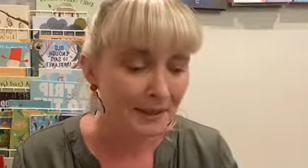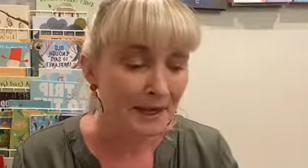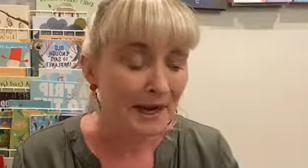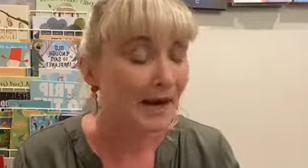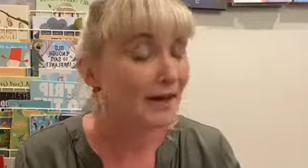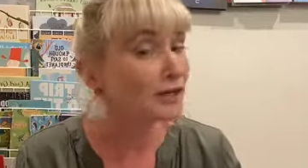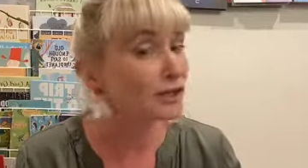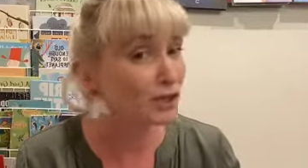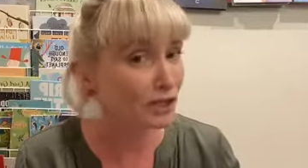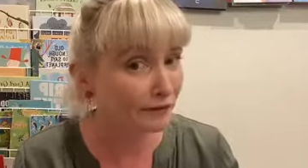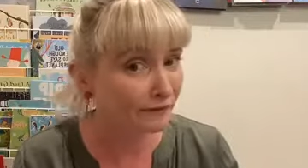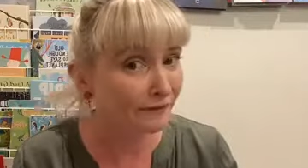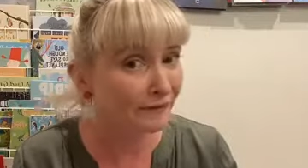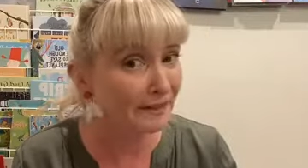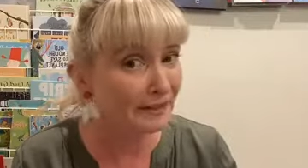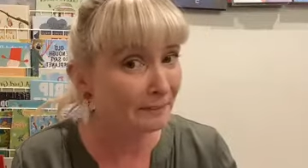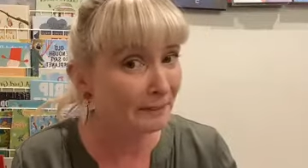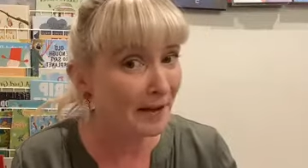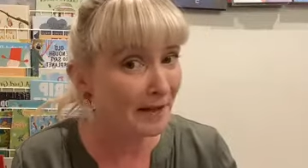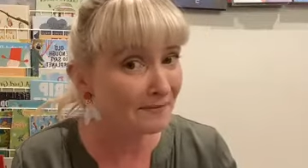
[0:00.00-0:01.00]
How does she
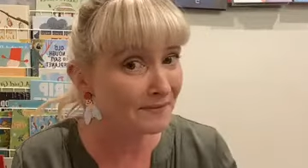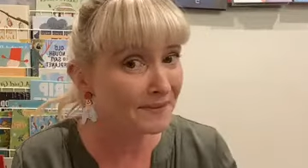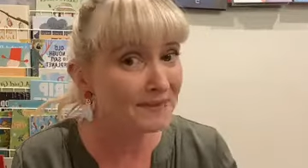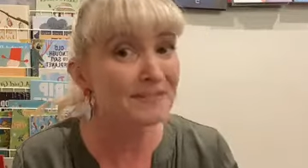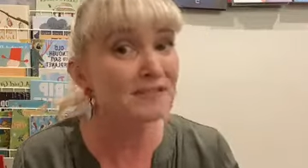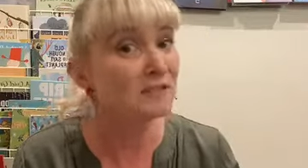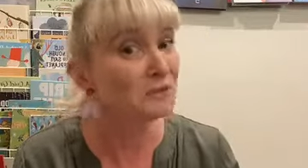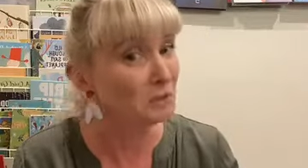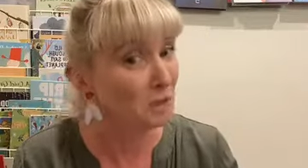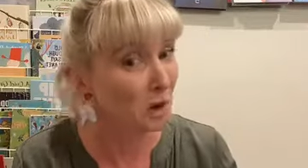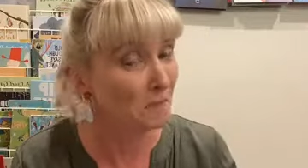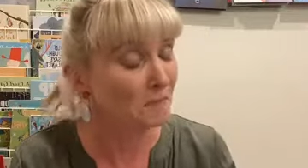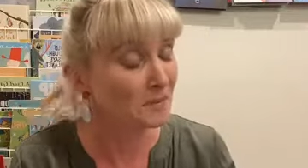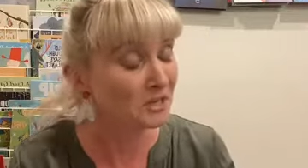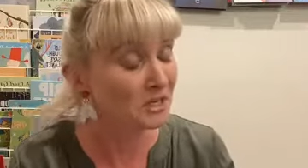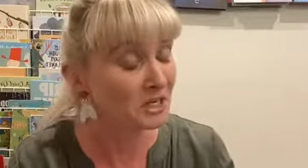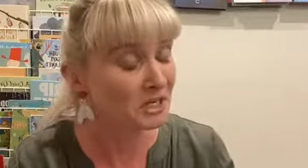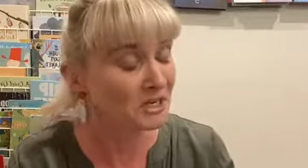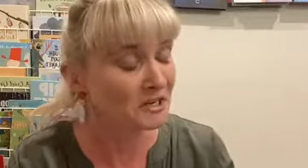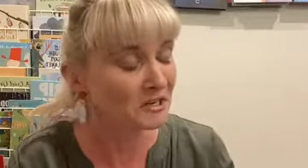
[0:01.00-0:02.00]
feel about this? Not
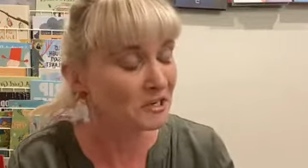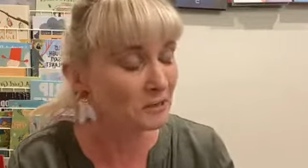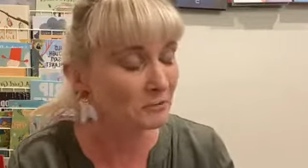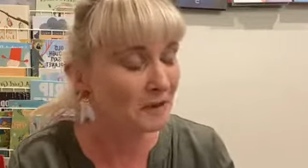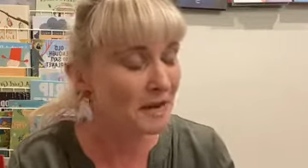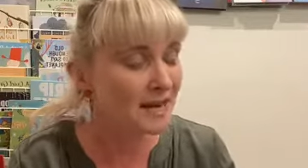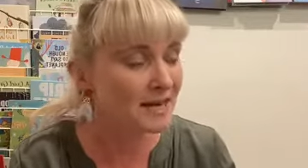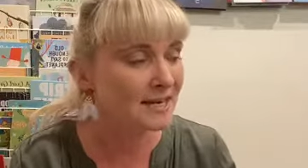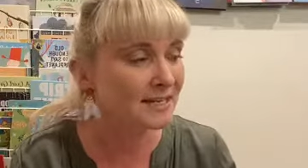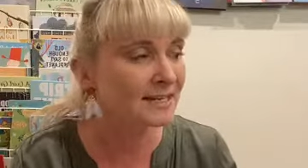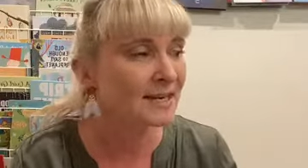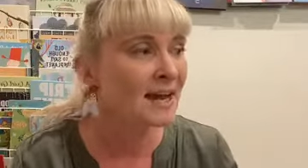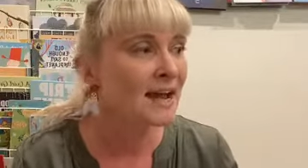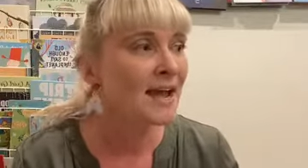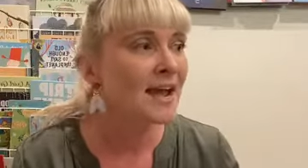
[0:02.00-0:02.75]
particularly great.